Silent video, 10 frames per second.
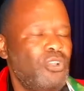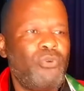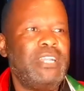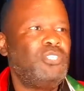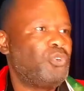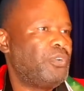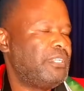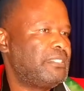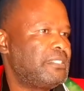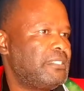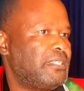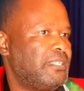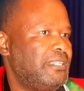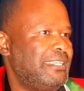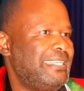no one joins.
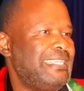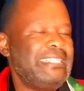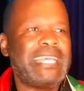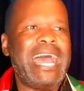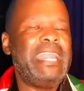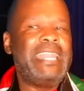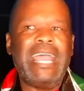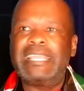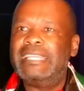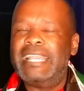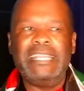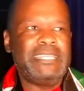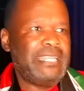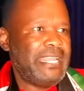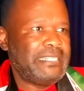It's unlike in
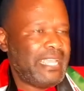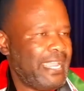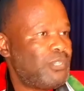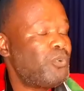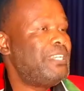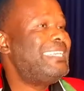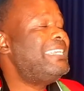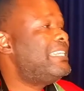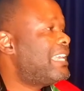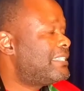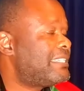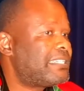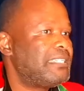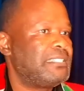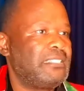1998 when
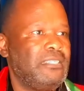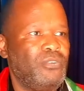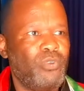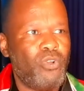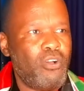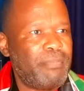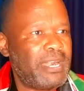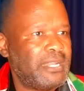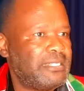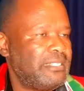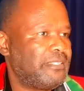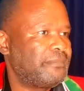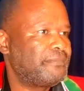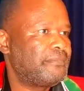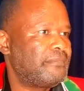industries were operating.
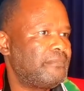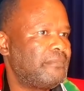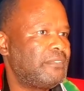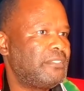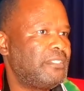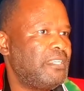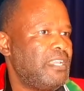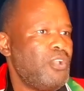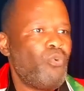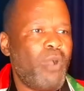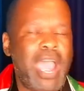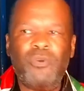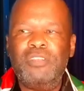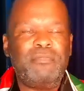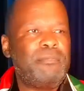
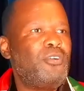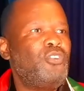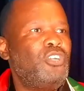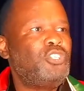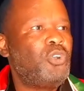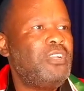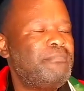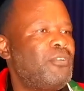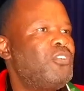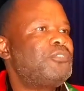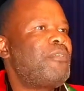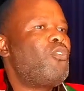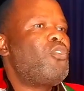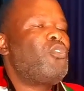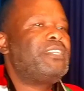Why will people not join? Because
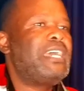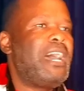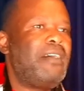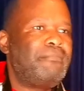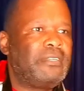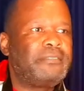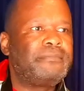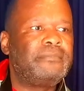bako khotham.